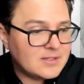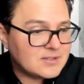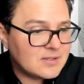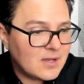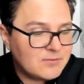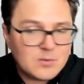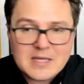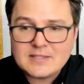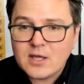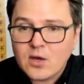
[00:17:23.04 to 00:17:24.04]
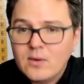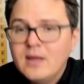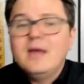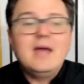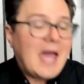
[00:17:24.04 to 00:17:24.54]
just a few weeks ago
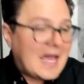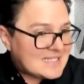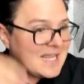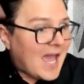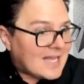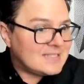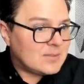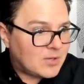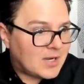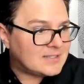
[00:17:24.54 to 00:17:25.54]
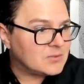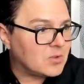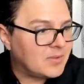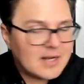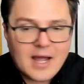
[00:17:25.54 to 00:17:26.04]
as the asset prices
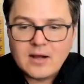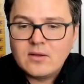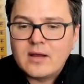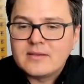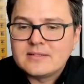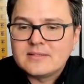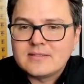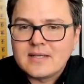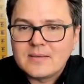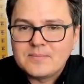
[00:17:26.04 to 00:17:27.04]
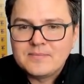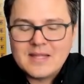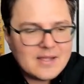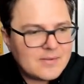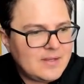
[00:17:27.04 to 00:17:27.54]
were a bit higher. A lot of this is
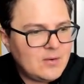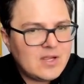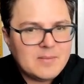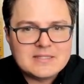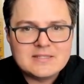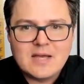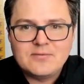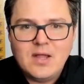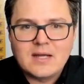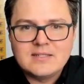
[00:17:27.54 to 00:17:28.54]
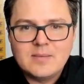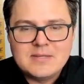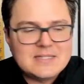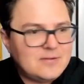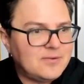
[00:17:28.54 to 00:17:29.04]
Ethereum and stuff locked
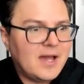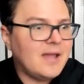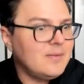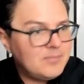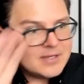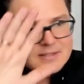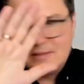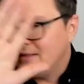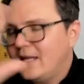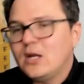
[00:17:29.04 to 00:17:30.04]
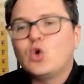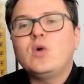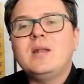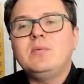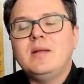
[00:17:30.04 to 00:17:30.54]
up in DeFi, but an
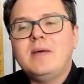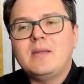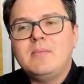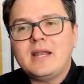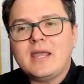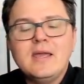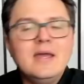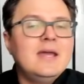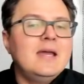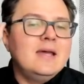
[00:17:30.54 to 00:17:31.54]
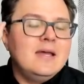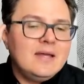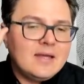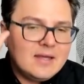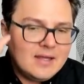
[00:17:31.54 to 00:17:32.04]
incredible amount of money
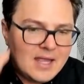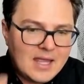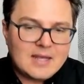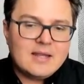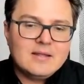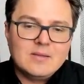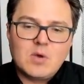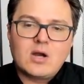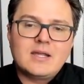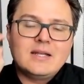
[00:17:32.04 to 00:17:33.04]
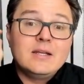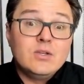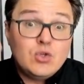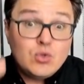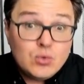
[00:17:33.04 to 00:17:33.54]
in the market
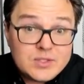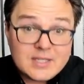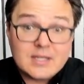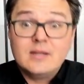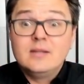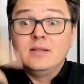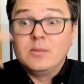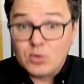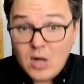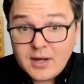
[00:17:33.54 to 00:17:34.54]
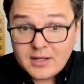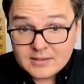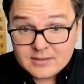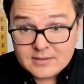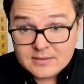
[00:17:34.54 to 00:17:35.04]
using the
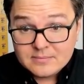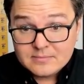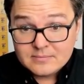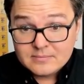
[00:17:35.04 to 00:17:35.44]
products.